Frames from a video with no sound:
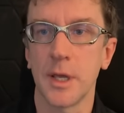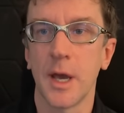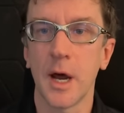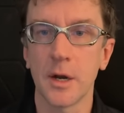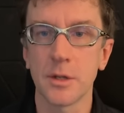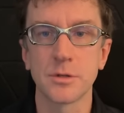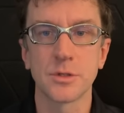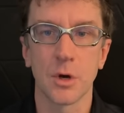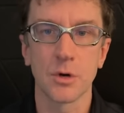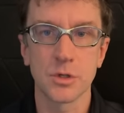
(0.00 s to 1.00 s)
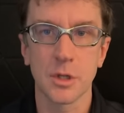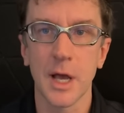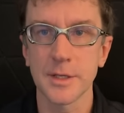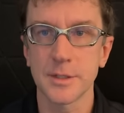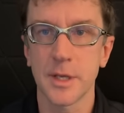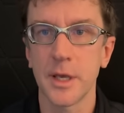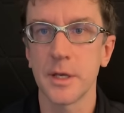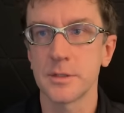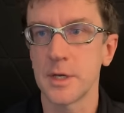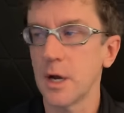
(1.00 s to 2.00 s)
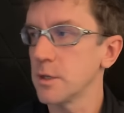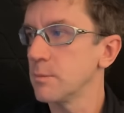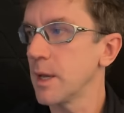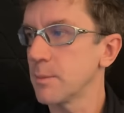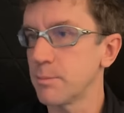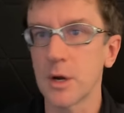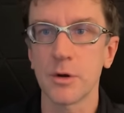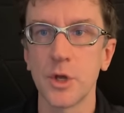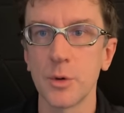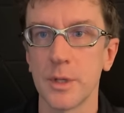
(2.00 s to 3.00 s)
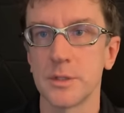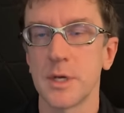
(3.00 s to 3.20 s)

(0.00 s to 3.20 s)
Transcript: How do you socialize kids? How do you make better humans?